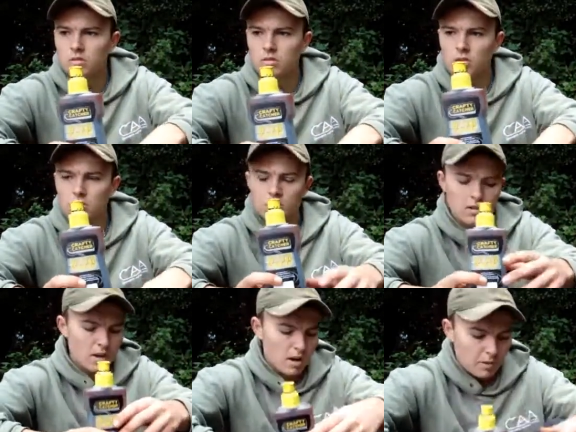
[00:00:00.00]
So
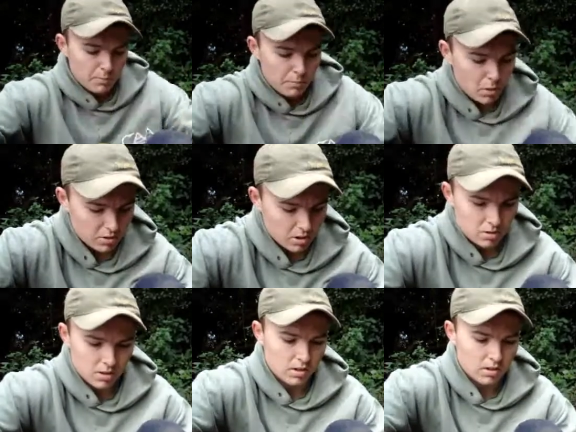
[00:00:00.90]
put a
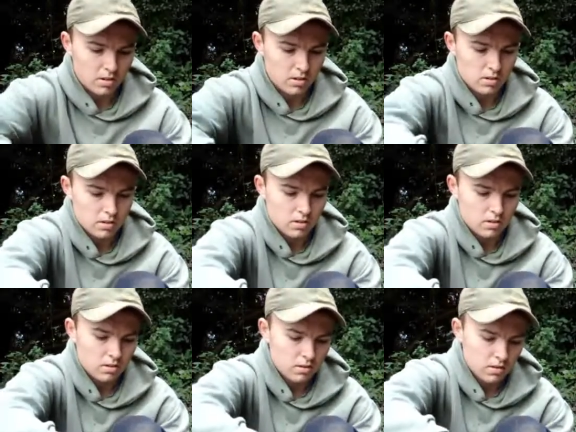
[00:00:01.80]
dose of this in here,
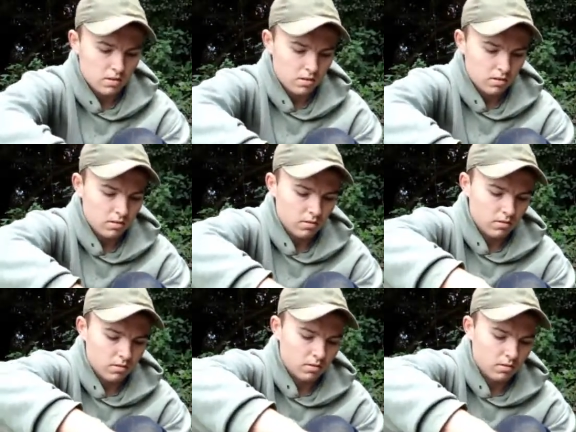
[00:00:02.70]

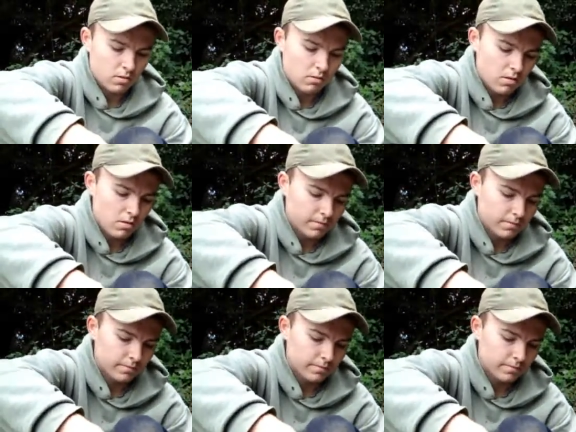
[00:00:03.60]
a squirt.